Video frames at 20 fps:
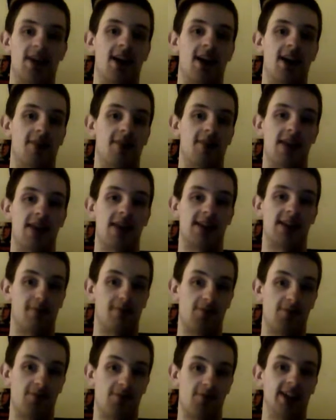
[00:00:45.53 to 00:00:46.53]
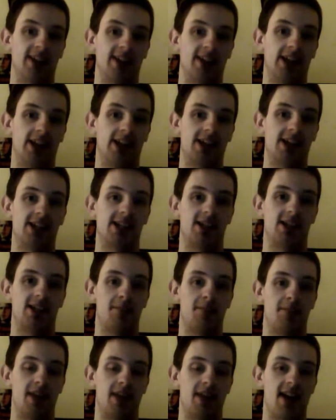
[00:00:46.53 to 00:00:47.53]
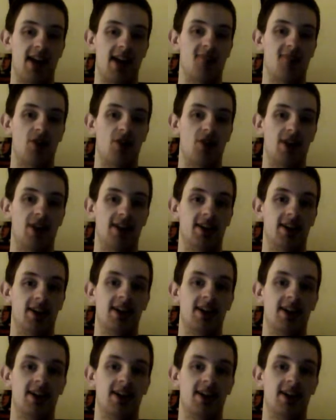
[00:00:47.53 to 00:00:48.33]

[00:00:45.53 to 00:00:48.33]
I can provide a link to the PA voting